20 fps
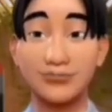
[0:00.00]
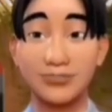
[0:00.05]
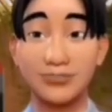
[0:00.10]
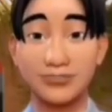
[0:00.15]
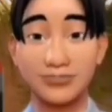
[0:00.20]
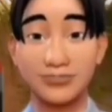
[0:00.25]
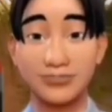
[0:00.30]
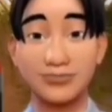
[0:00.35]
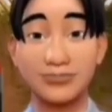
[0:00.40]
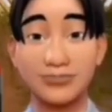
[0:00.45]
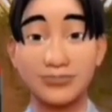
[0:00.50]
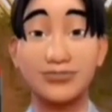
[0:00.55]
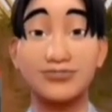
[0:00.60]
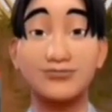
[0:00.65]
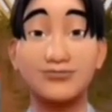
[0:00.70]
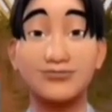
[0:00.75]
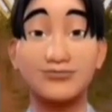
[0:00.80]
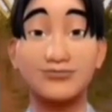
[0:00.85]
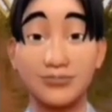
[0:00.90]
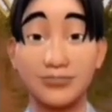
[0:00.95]
work in
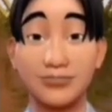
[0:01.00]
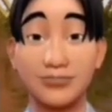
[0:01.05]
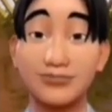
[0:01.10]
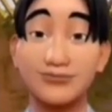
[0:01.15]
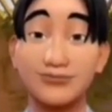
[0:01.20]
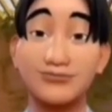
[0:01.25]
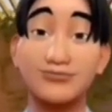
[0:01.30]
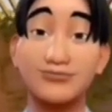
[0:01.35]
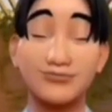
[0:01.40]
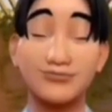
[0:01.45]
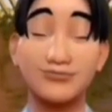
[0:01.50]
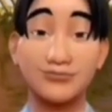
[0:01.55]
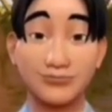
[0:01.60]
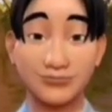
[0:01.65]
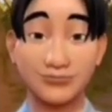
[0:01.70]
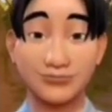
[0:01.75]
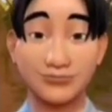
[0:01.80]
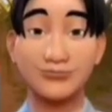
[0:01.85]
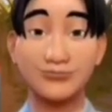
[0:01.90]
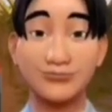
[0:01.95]
your favor when
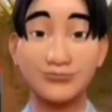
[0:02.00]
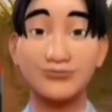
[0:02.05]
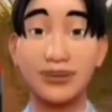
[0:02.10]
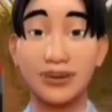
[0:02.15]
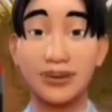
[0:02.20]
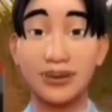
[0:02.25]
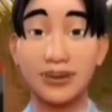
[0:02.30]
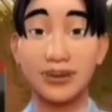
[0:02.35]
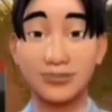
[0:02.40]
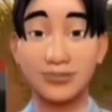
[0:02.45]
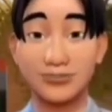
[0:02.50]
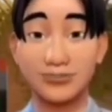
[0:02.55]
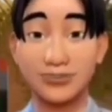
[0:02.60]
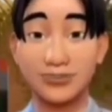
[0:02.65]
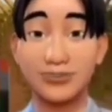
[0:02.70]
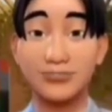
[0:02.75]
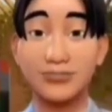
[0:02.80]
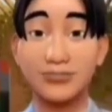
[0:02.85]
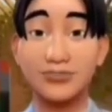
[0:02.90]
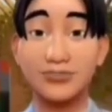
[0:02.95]
you are not traveling over
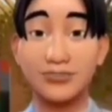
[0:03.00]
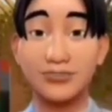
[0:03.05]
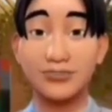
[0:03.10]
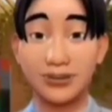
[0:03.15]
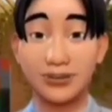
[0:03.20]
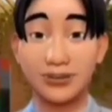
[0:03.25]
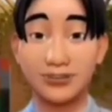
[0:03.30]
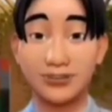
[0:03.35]
there, okay.